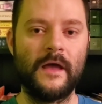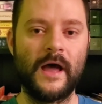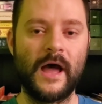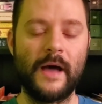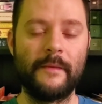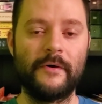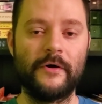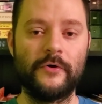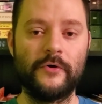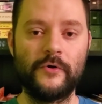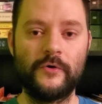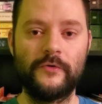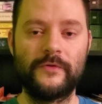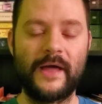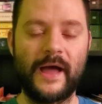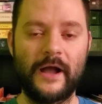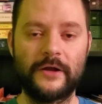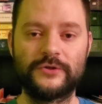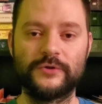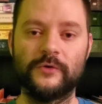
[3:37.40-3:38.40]
uh, but who the
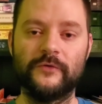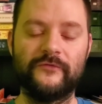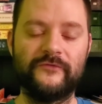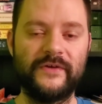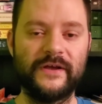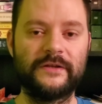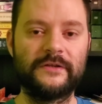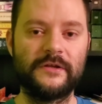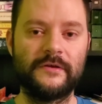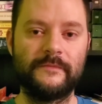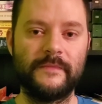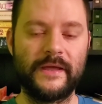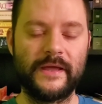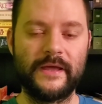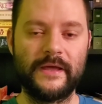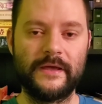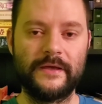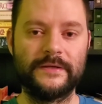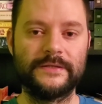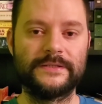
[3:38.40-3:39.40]
actual victim
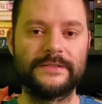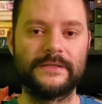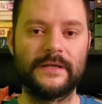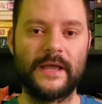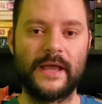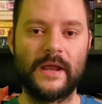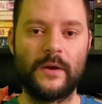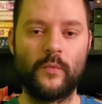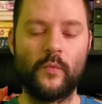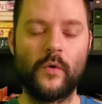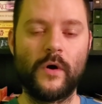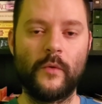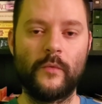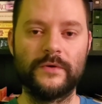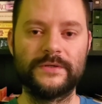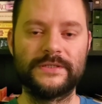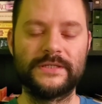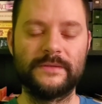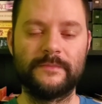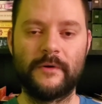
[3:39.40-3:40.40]
is and what
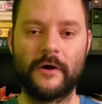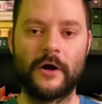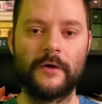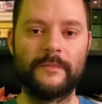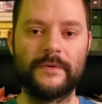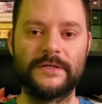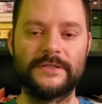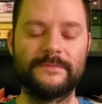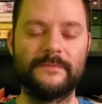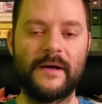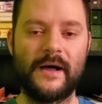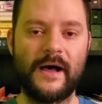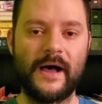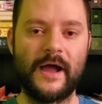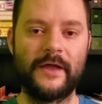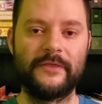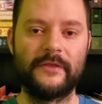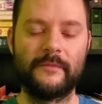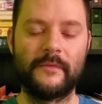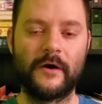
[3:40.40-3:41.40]
was the purpose
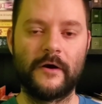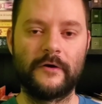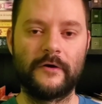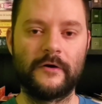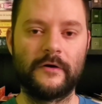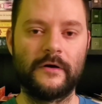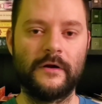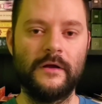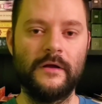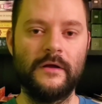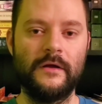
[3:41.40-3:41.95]
behind the murder,